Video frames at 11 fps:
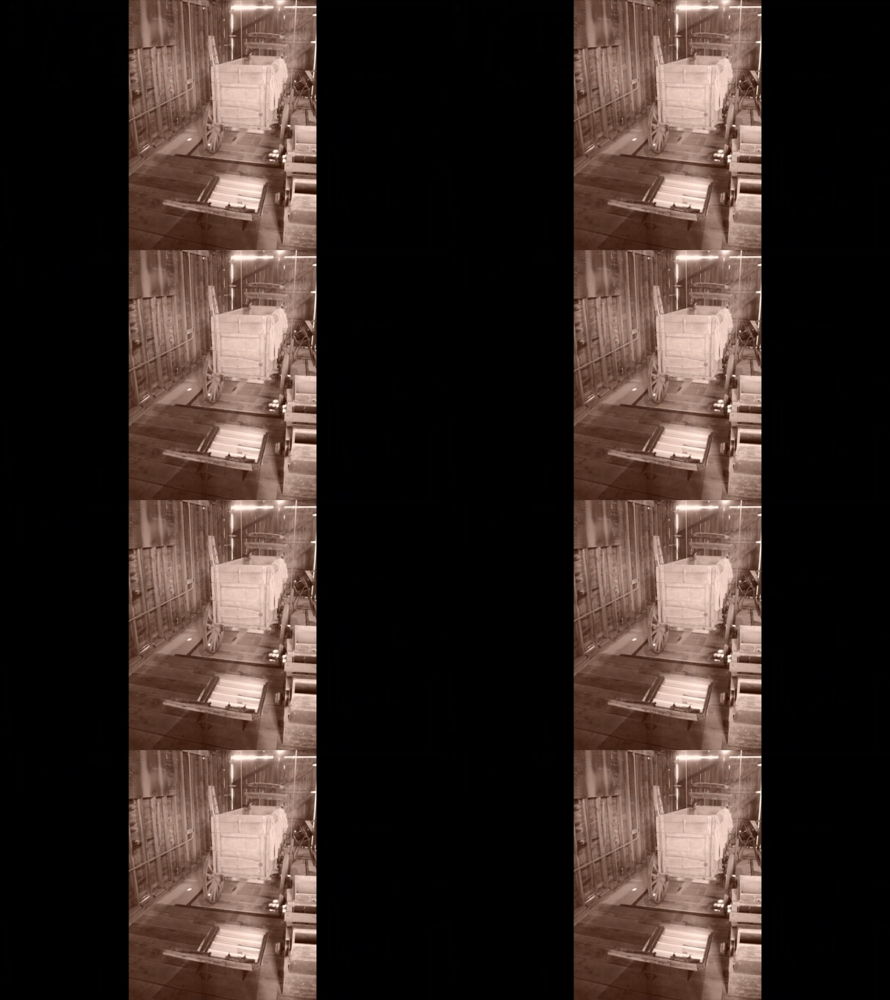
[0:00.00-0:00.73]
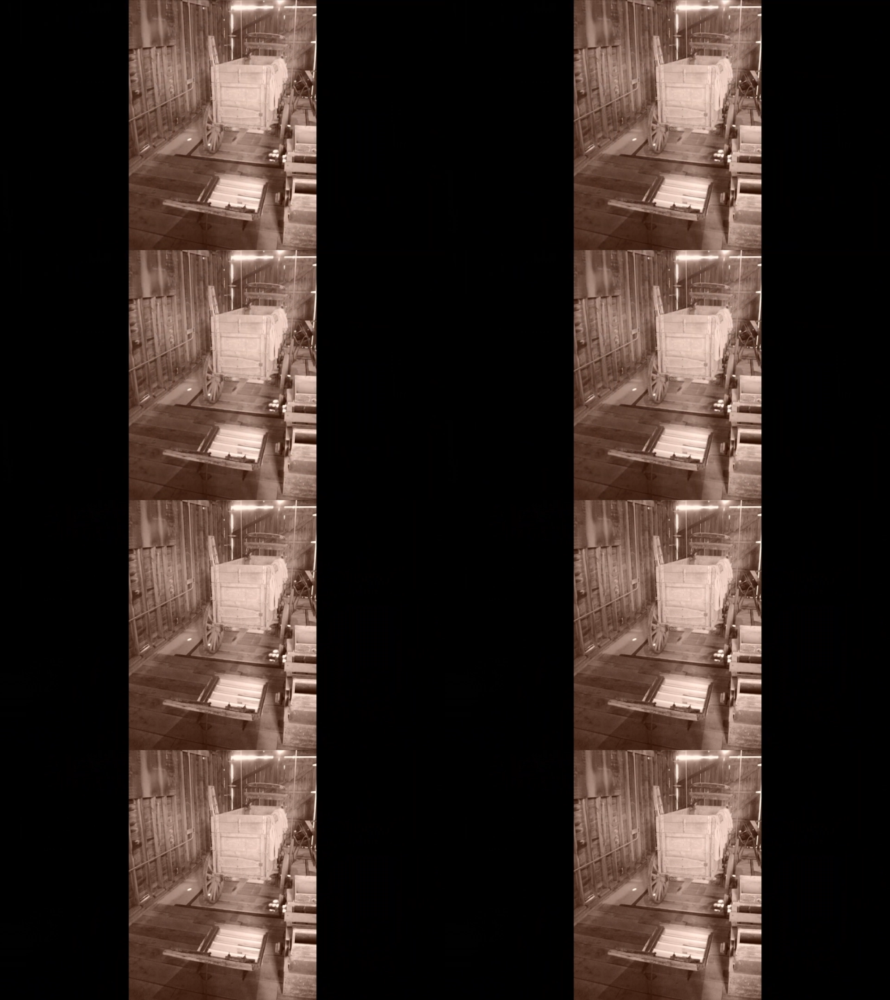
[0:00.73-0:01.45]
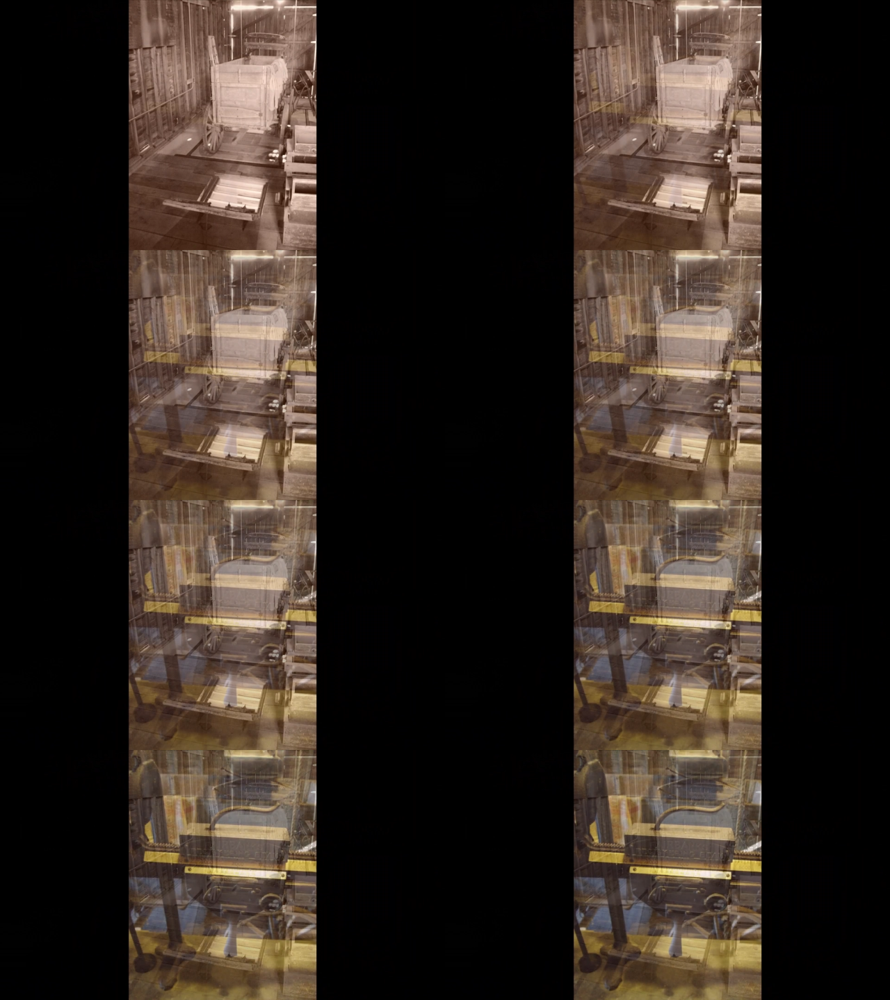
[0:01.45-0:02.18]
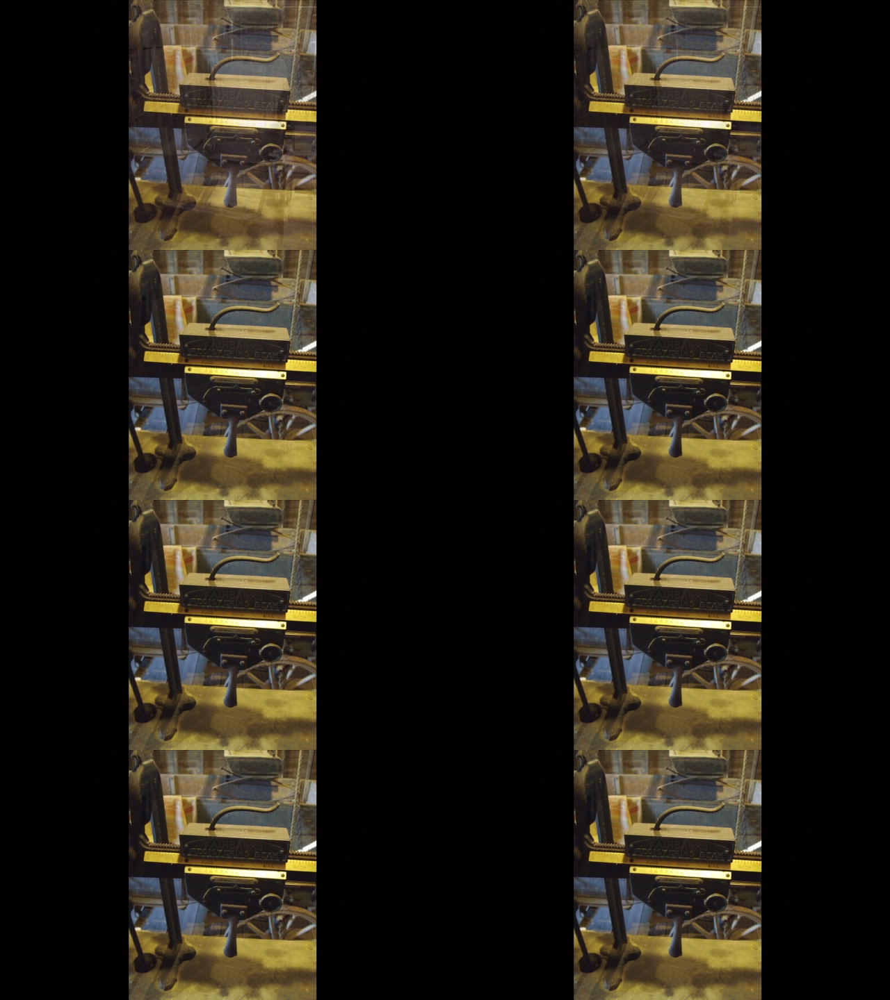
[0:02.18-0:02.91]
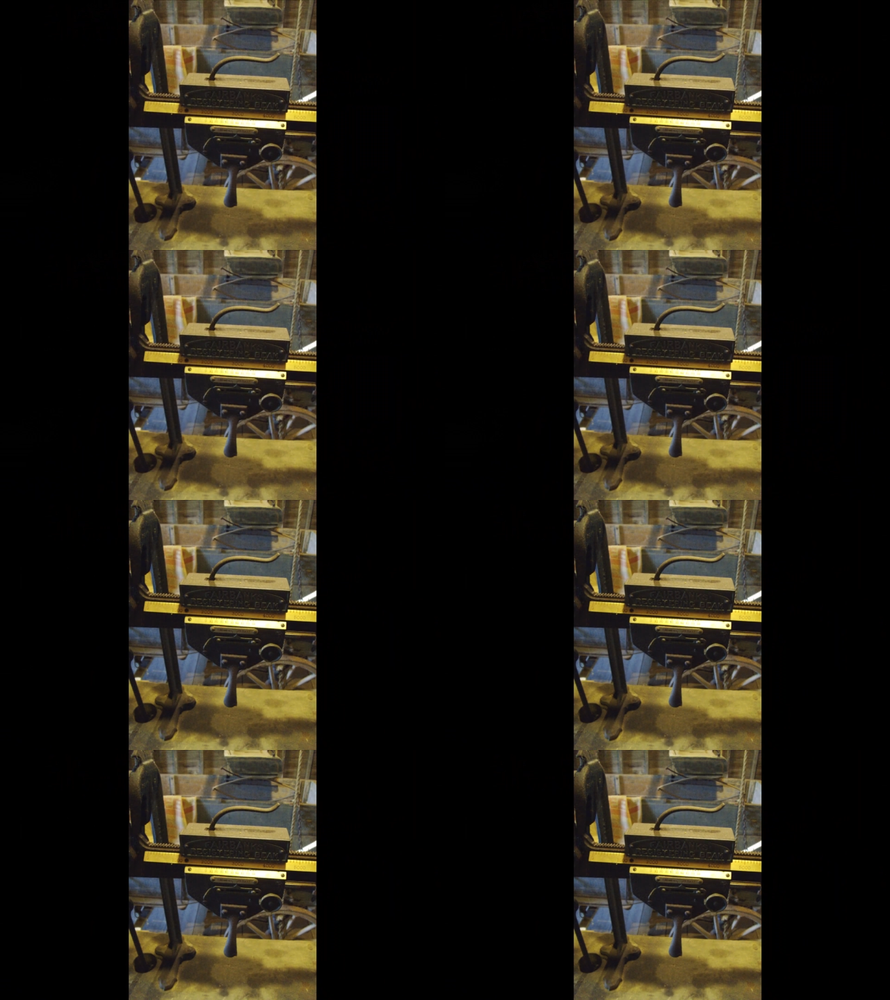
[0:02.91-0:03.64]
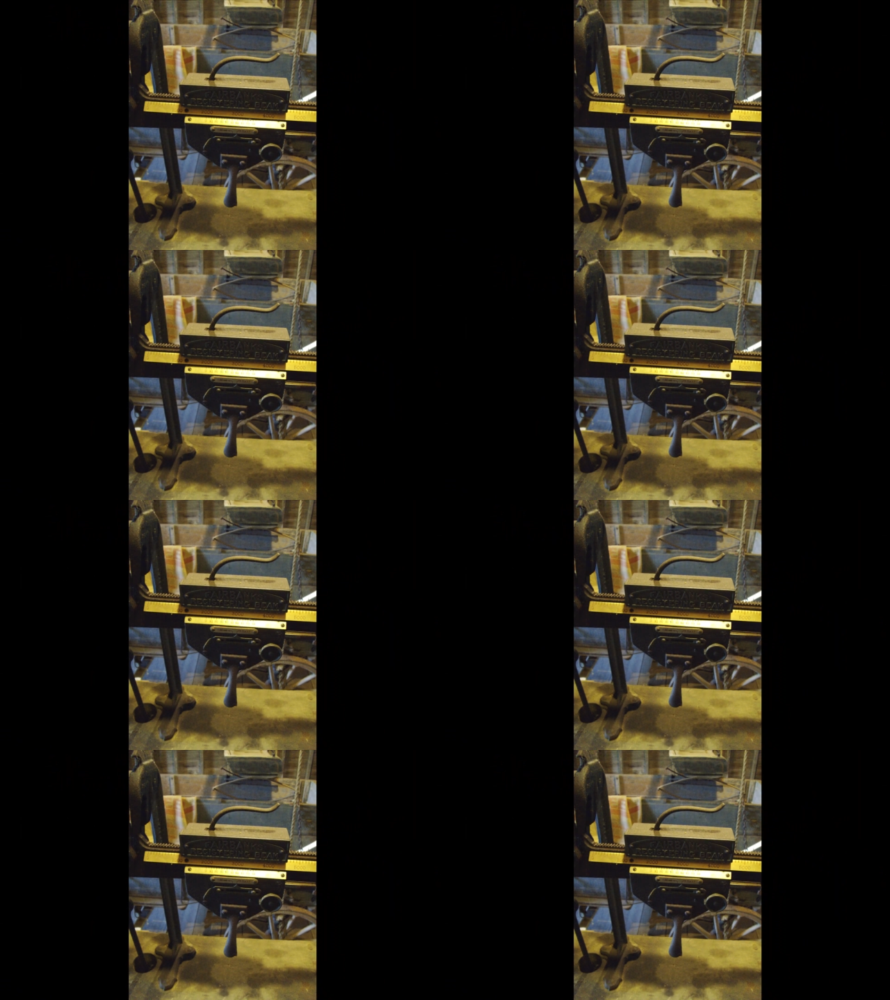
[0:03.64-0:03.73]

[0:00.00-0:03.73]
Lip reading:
No face is visible, so there are no lips to read.